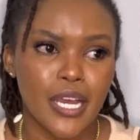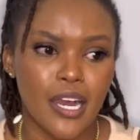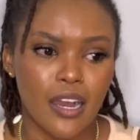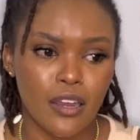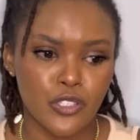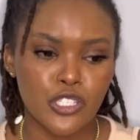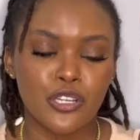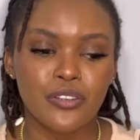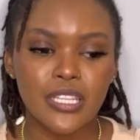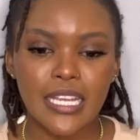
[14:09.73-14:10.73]
Uh, so
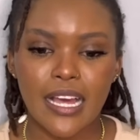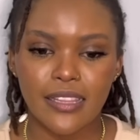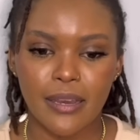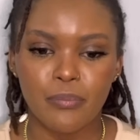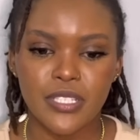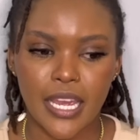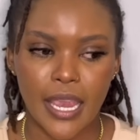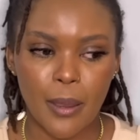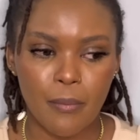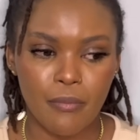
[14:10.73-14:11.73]
good thing at that
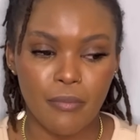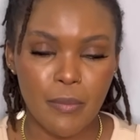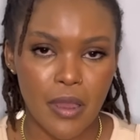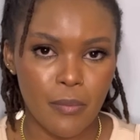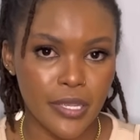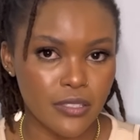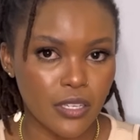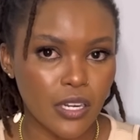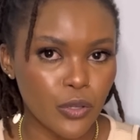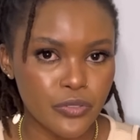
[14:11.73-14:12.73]
time, my mom is
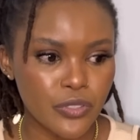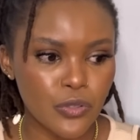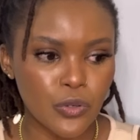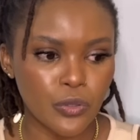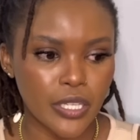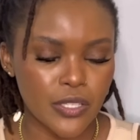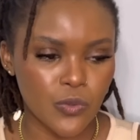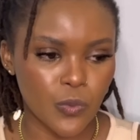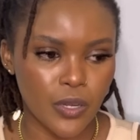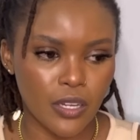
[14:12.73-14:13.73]
close school as
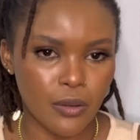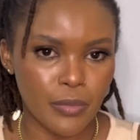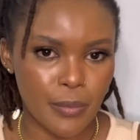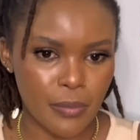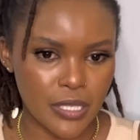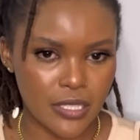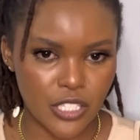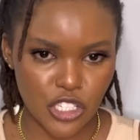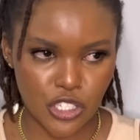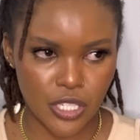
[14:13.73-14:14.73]
well. My mom is a
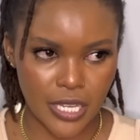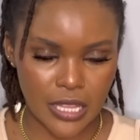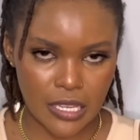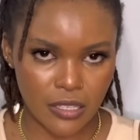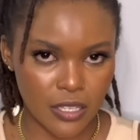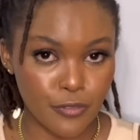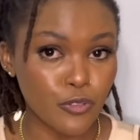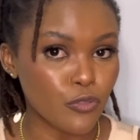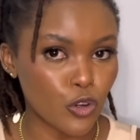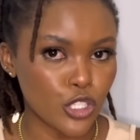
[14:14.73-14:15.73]
teacher. I think if
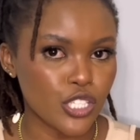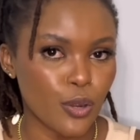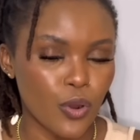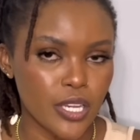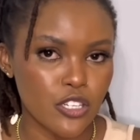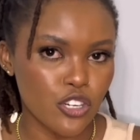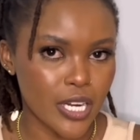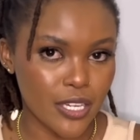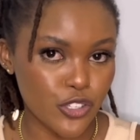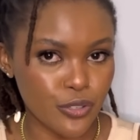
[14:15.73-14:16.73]
you watched our
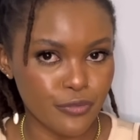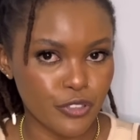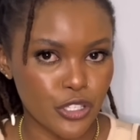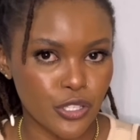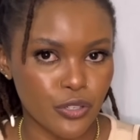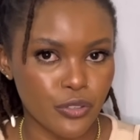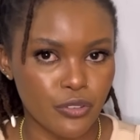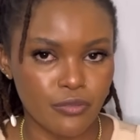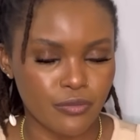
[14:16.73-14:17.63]
introduction video, you've